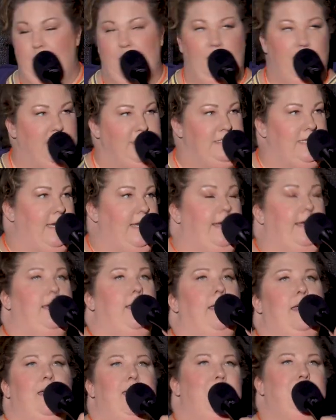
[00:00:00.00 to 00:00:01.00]
And I was
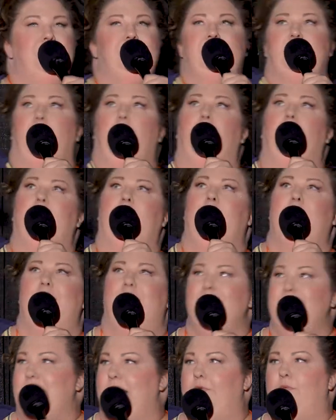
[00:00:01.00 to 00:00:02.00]
like, he's tall kid. I
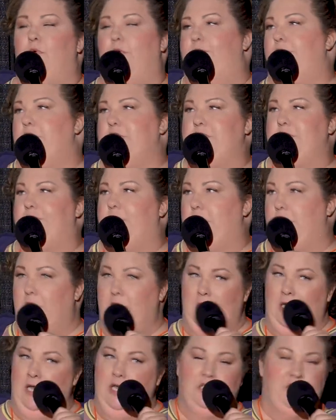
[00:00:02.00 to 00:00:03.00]
was like, well, first of
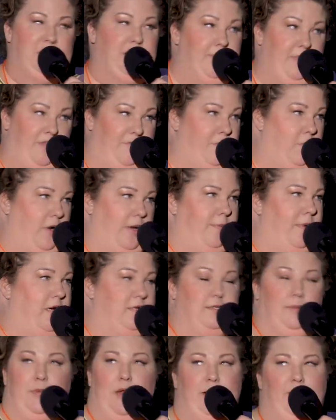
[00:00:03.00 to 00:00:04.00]
all, just give me the
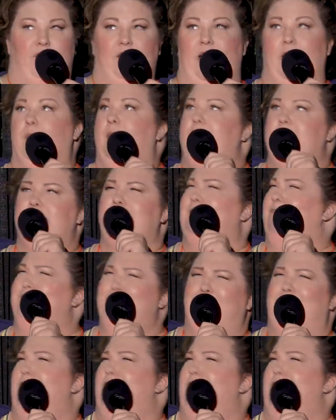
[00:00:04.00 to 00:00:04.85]
$40. I'm not a flight risk.